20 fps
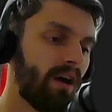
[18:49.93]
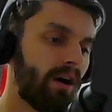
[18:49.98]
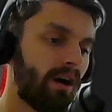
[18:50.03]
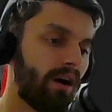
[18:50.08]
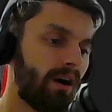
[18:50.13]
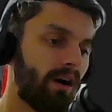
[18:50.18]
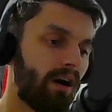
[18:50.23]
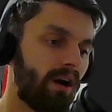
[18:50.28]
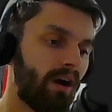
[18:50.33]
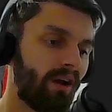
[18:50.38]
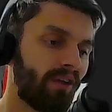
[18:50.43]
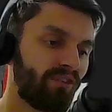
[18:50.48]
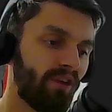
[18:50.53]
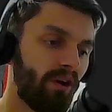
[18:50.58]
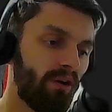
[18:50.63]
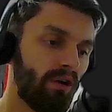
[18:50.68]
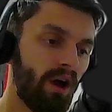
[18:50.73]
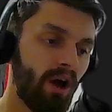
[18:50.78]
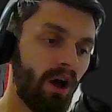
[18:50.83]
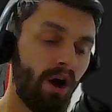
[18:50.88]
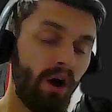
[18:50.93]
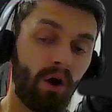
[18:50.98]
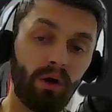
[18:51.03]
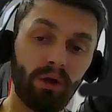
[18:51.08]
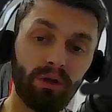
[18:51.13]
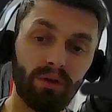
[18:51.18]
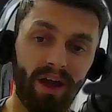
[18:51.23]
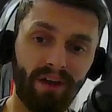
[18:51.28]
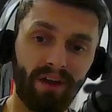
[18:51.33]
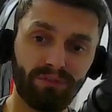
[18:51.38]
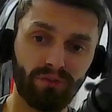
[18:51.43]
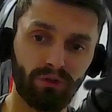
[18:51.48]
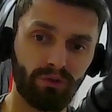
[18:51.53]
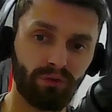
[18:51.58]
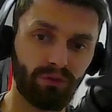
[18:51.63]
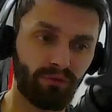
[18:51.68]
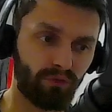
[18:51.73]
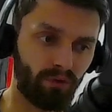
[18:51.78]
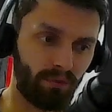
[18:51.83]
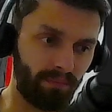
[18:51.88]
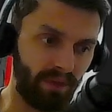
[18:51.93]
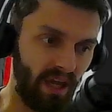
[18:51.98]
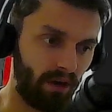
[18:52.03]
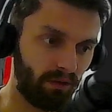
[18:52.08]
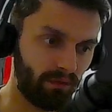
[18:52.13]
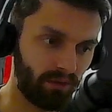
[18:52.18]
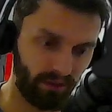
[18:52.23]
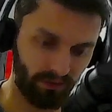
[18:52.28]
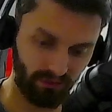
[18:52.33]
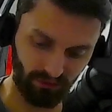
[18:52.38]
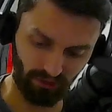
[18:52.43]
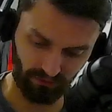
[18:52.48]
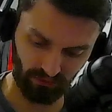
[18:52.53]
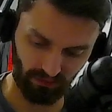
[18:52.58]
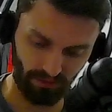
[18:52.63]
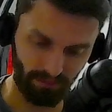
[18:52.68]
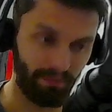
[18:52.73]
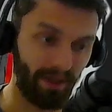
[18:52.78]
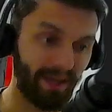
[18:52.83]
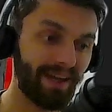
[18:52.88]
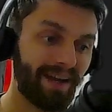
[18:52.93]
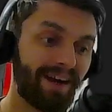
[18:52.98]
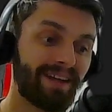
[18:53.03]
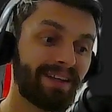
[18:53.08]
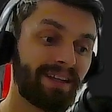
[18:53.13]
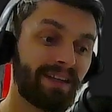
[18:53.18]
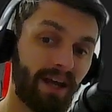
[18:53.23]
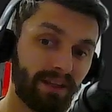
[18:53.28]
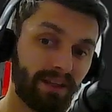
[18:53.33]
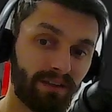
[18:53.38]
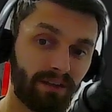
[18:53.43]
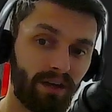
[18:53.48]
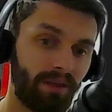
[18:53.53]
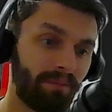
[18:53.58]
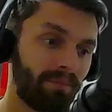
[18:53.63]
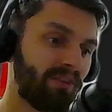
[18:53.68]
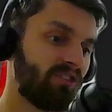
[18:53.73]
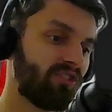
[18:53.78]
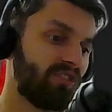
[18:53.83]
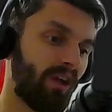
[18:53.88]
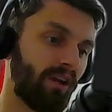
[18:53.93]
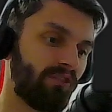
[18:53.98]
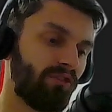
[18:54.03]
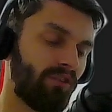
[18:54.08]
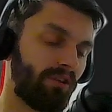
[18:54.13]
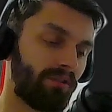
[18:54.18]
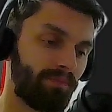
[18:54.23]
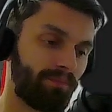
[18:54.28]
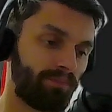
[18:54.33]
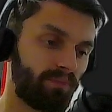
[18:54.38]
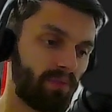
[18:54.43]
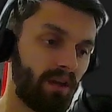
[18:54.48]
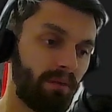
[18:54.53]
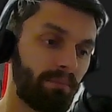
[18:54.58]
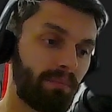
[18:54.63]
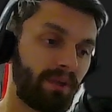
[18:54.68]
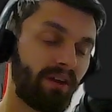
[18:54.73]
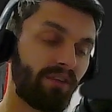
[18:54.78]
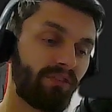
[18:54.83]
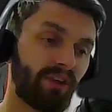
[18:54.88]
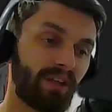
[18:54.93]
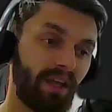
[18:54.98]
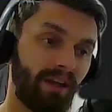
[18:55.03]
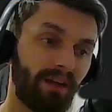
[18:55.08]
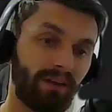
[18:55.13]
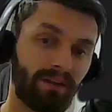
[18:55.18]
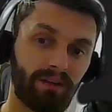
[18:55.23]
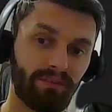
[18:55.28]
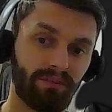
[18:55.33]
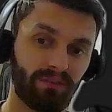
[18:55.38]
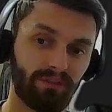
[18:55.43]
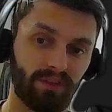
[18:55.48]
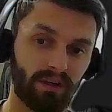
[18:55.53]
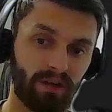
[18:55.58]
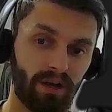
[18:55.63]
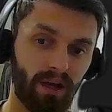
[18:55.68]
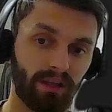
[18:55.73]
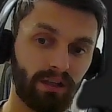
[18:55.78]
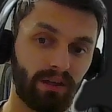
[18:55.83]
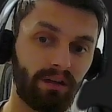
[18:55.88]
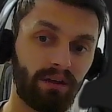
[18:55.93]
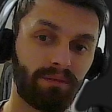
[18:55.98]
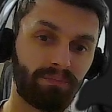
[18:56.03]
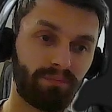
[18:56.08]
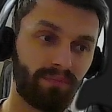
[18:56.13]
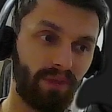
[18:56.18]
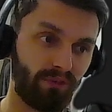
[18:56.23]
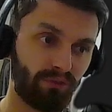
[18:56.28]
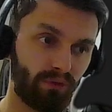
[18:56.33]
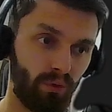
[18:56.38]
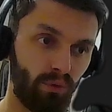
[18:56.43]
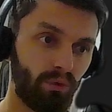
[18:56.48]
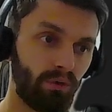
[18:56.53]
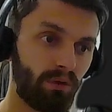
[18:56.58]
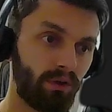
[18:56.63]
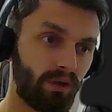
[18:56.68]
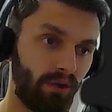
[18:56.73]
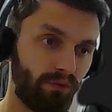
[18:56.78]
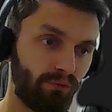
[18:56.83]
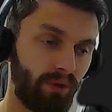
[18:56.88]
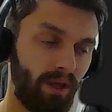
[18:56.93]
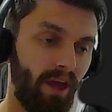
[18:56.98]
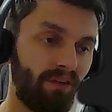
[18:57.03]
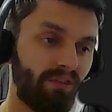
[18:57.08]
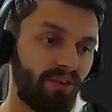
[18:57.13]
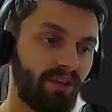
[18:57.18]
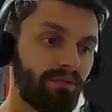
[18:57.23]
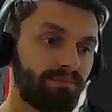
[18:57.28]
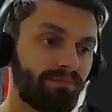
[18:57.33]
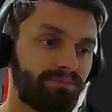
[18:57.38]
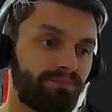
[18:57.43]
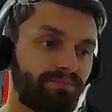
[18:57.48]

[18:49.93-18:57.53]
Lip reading: So all you have to do from now is just make another image texture. Because again, this is the color, that's cool, because we have it.